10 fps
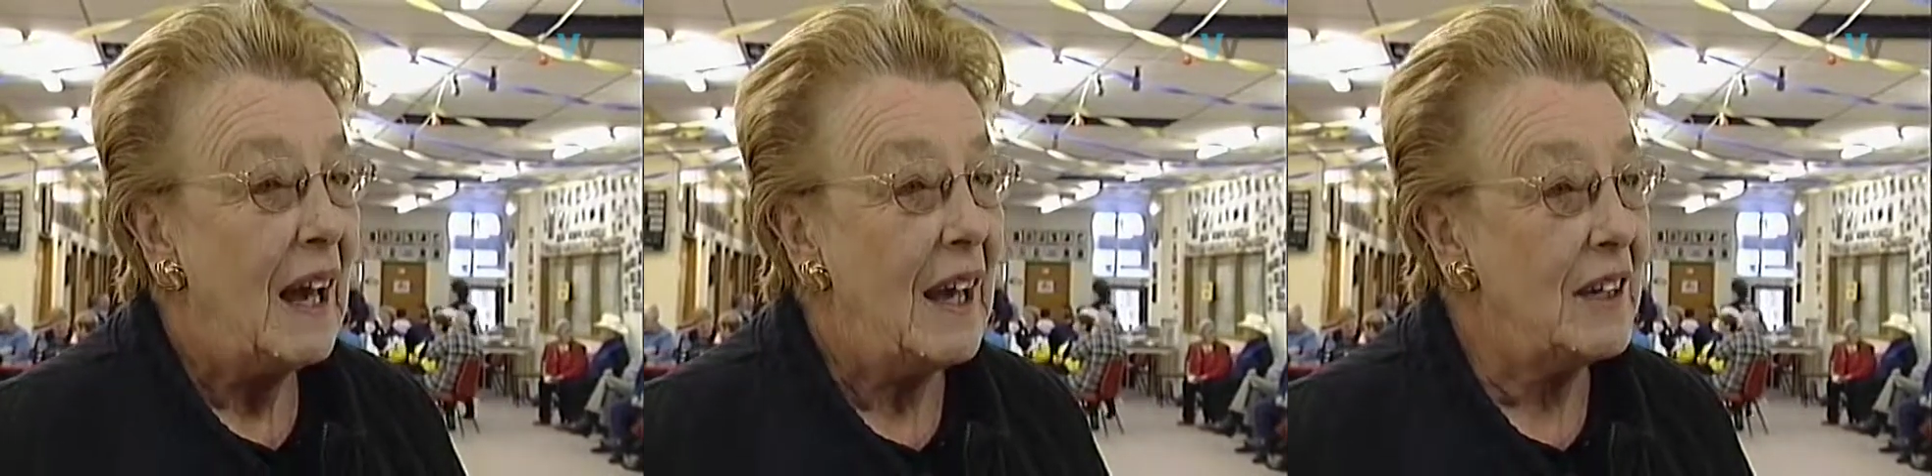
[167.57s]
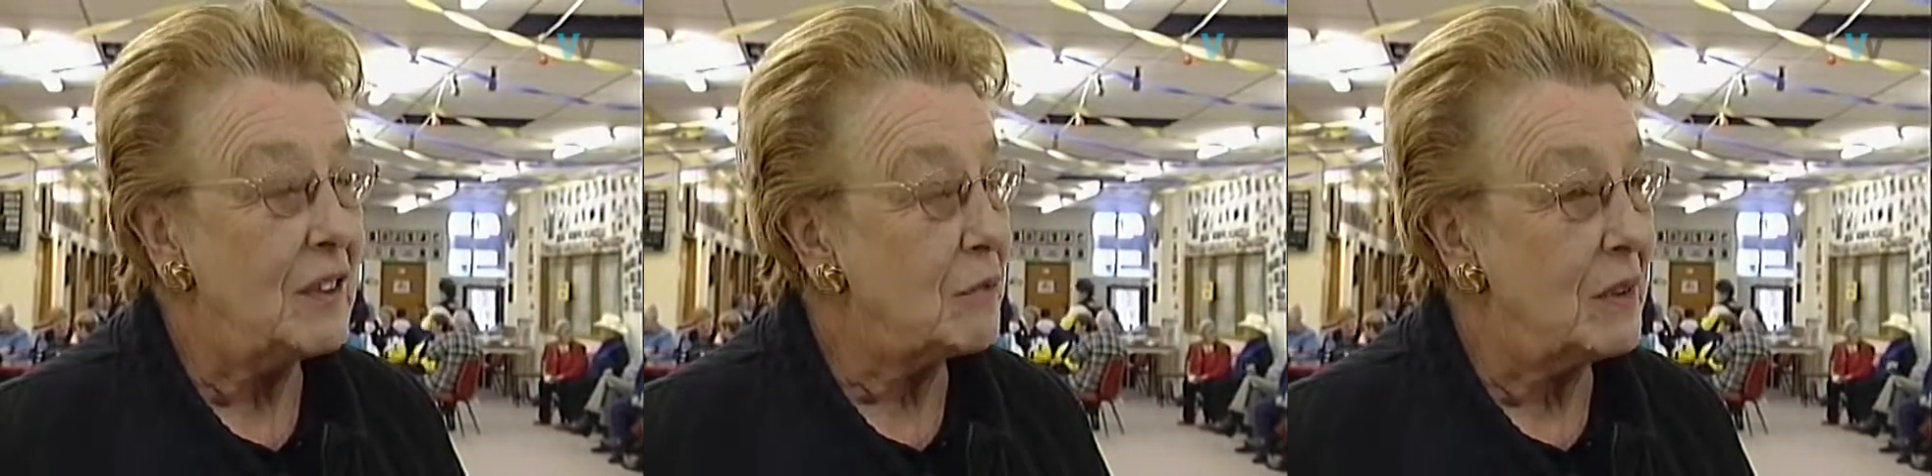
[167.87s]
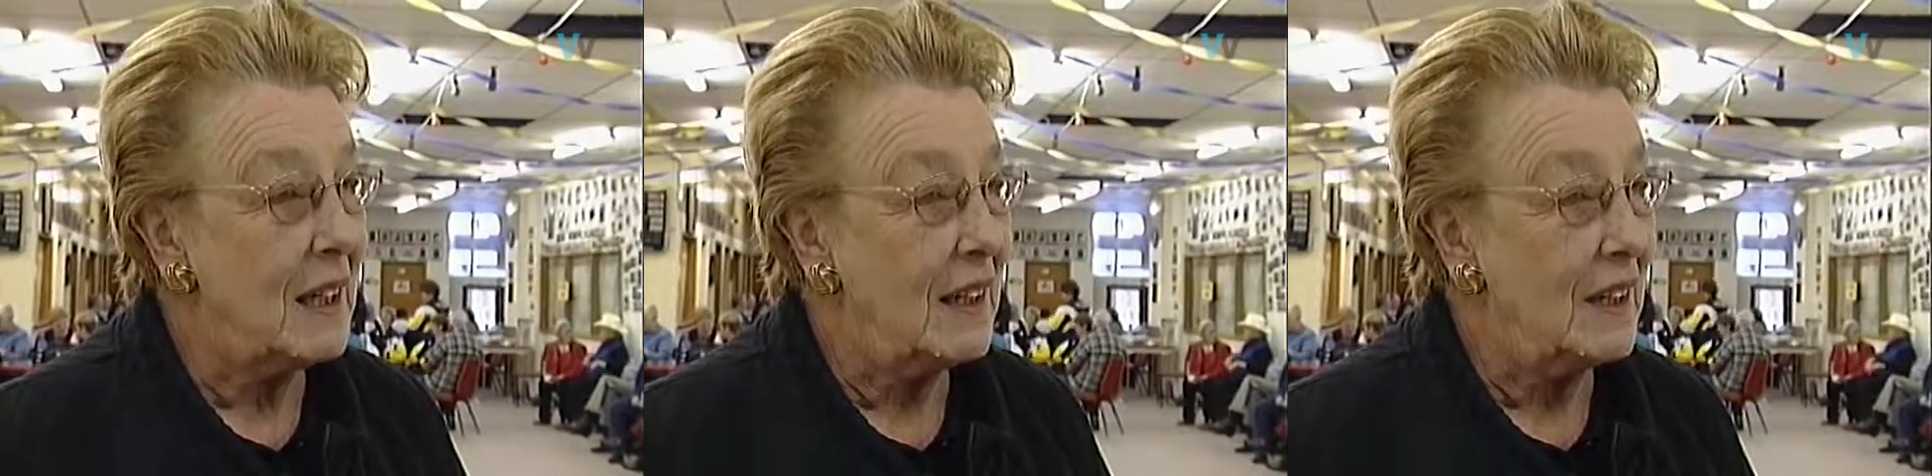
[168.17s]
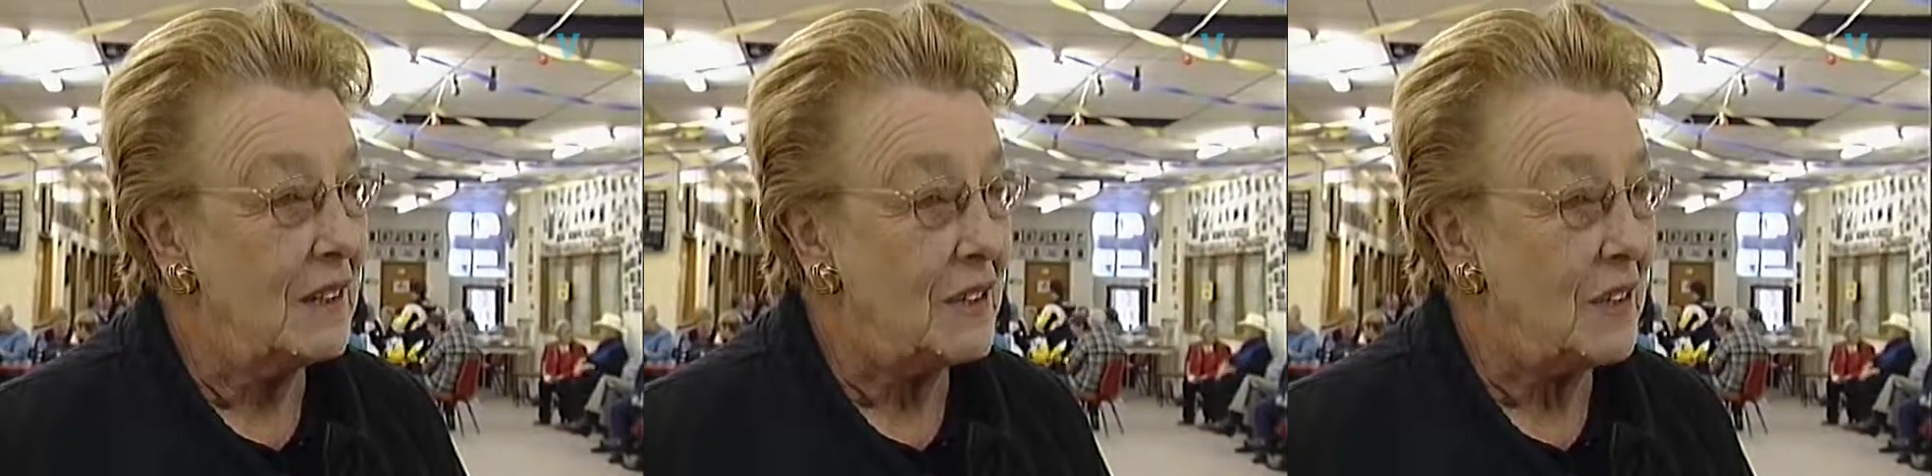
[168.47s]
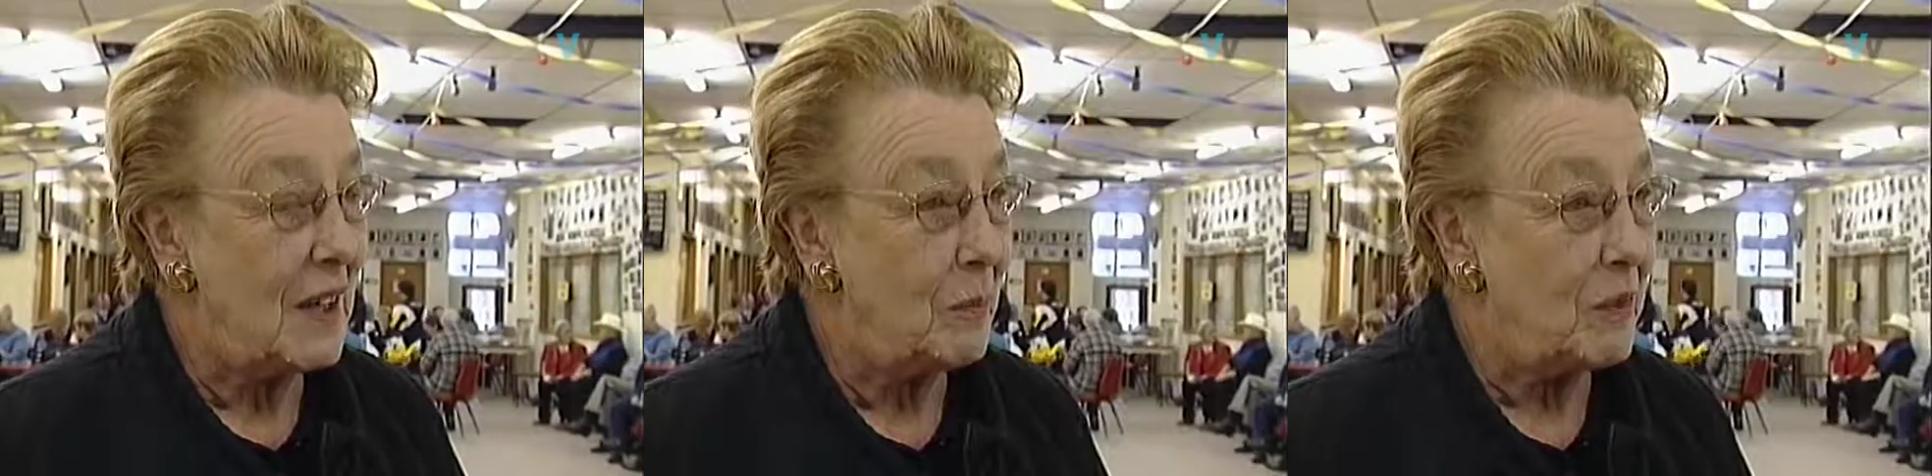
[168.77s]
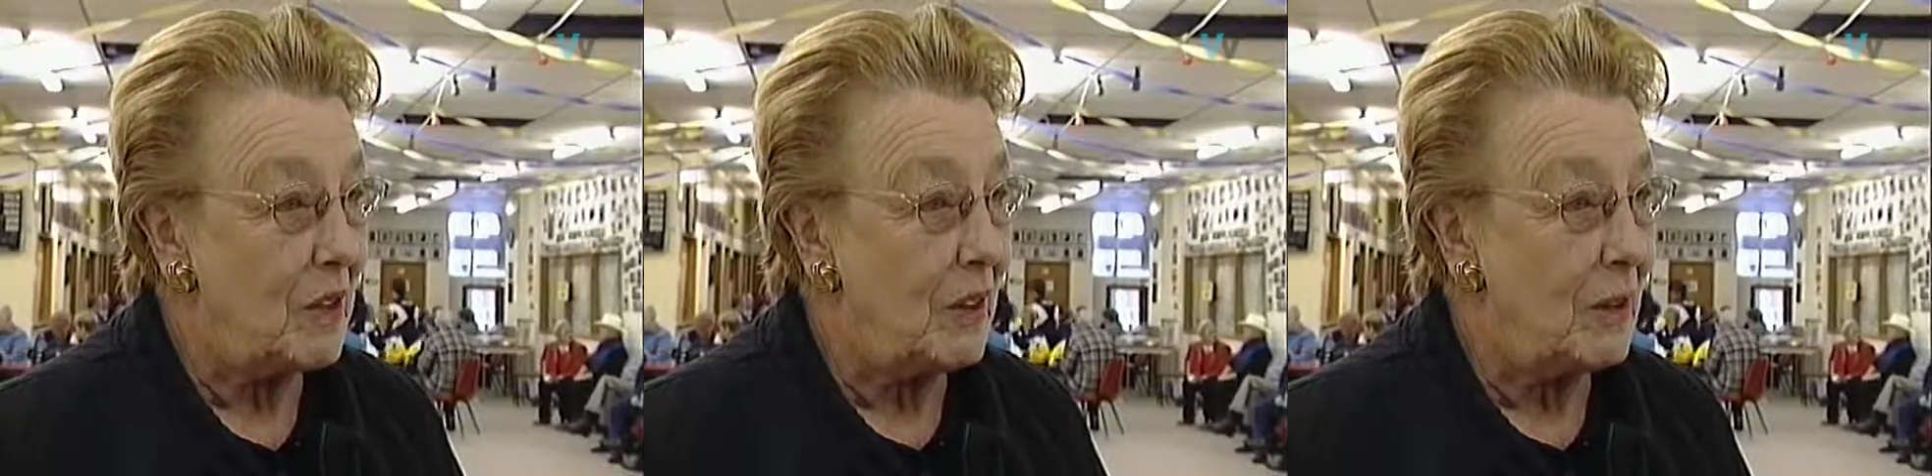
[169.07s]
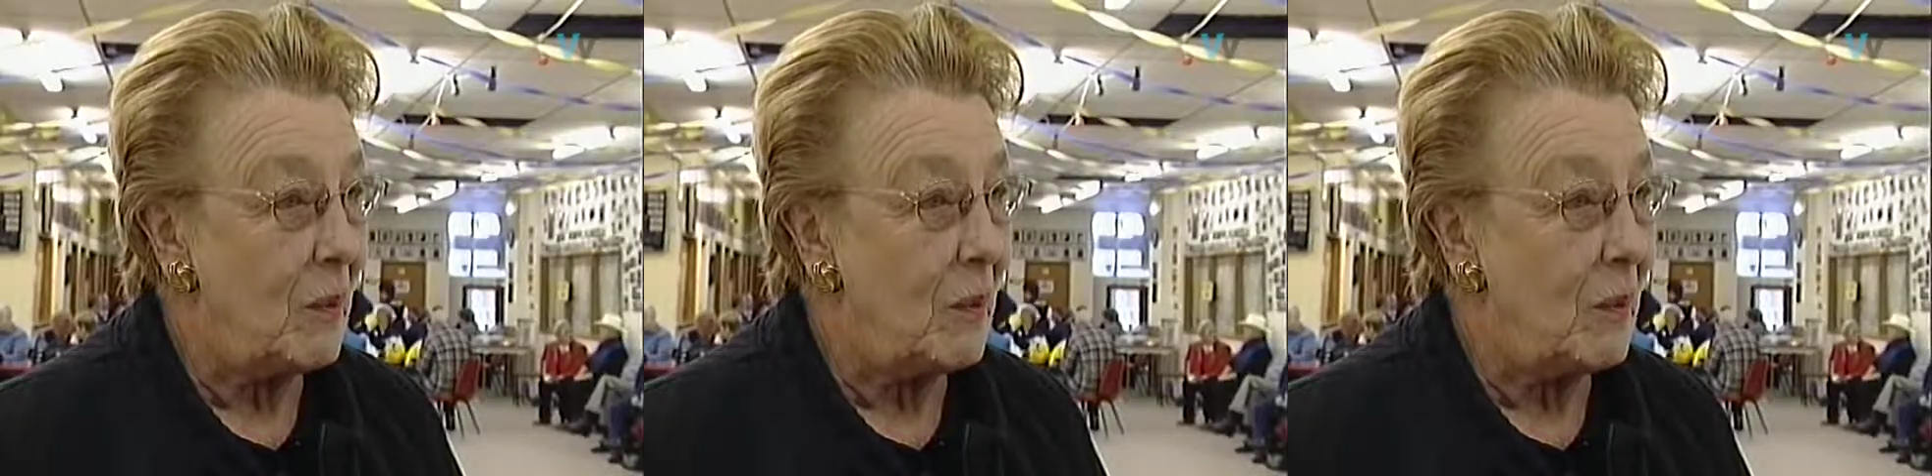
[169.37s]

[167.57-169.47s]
and it really is absolutely